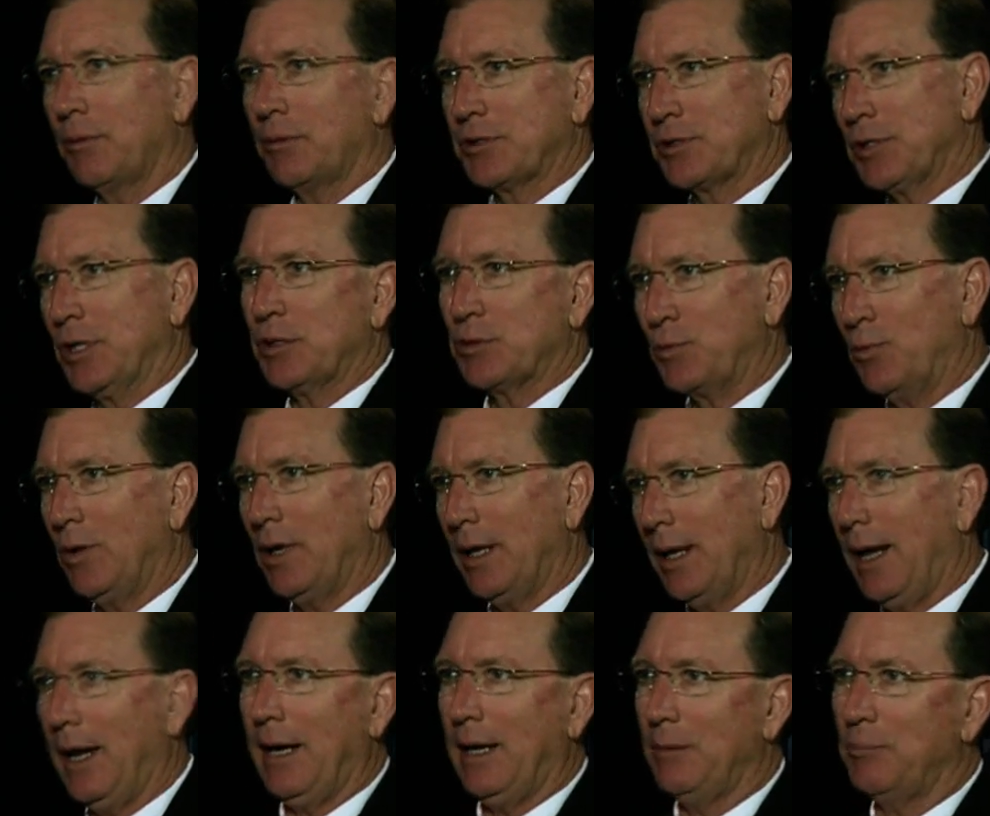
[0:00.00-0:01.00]

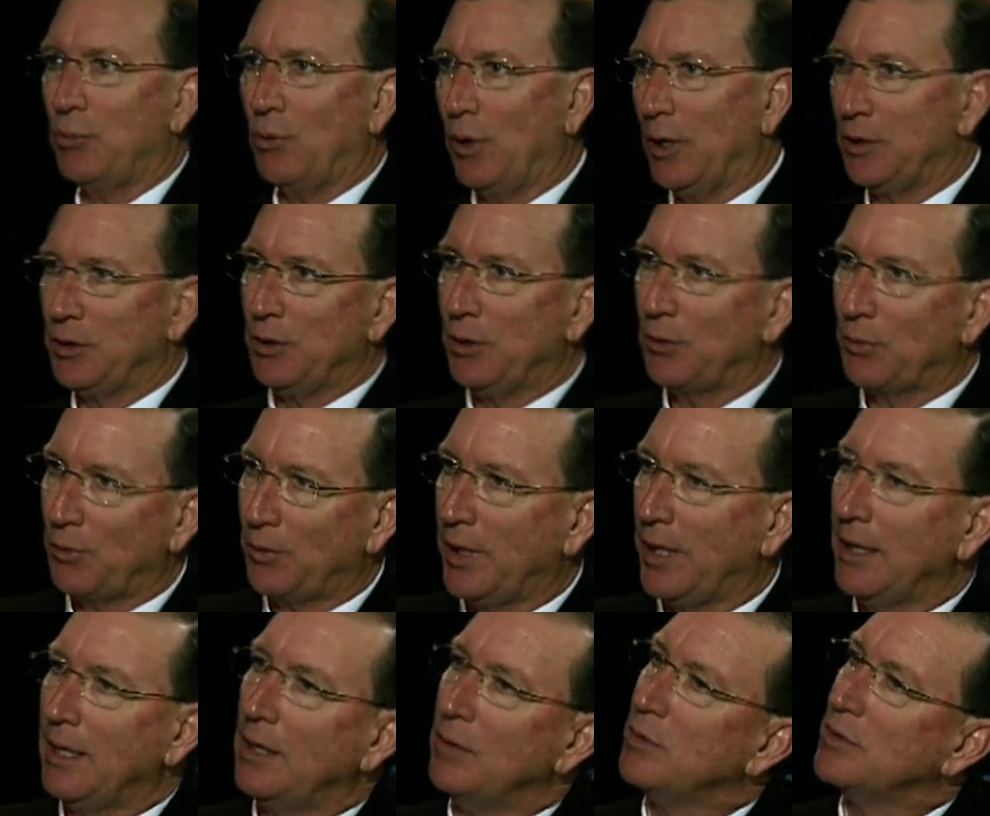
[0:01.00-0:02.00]

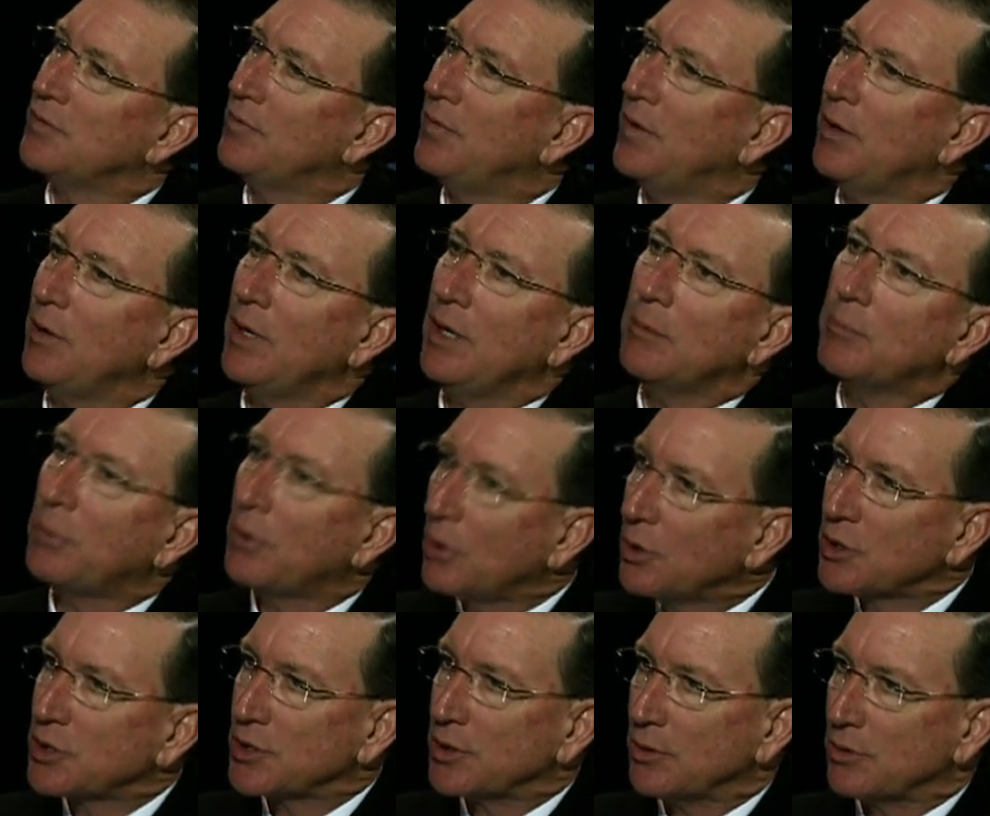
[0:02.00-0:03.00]
618.23, and it was very
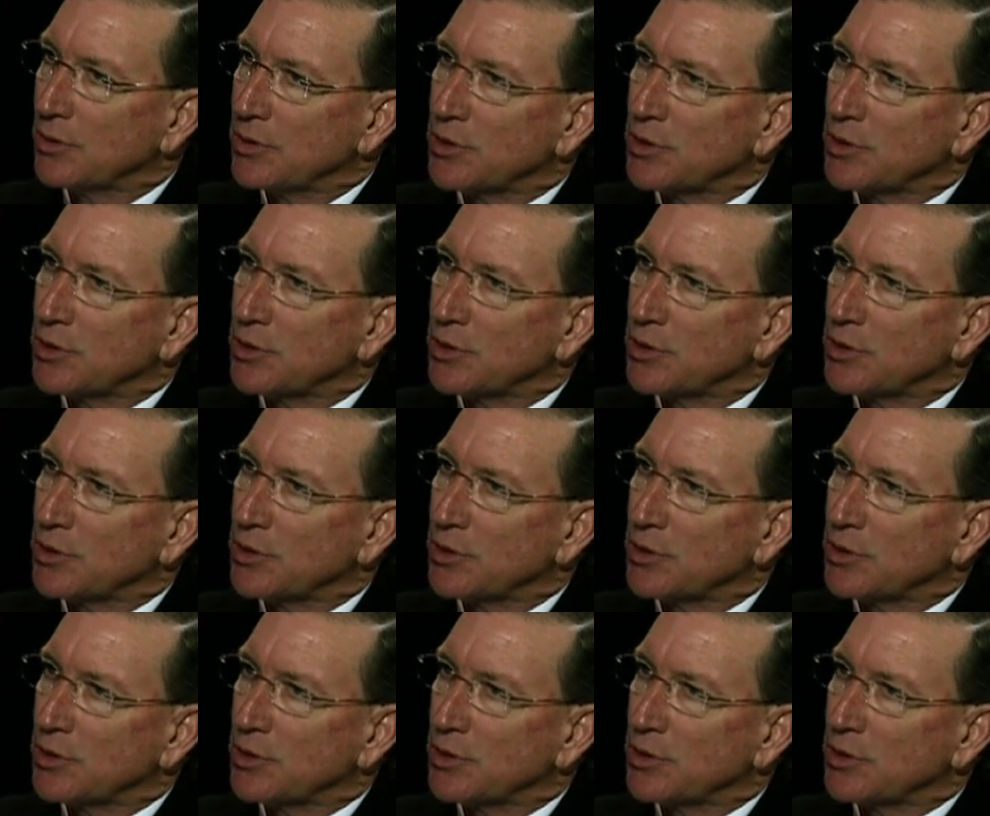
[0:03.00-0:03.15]
impersonal.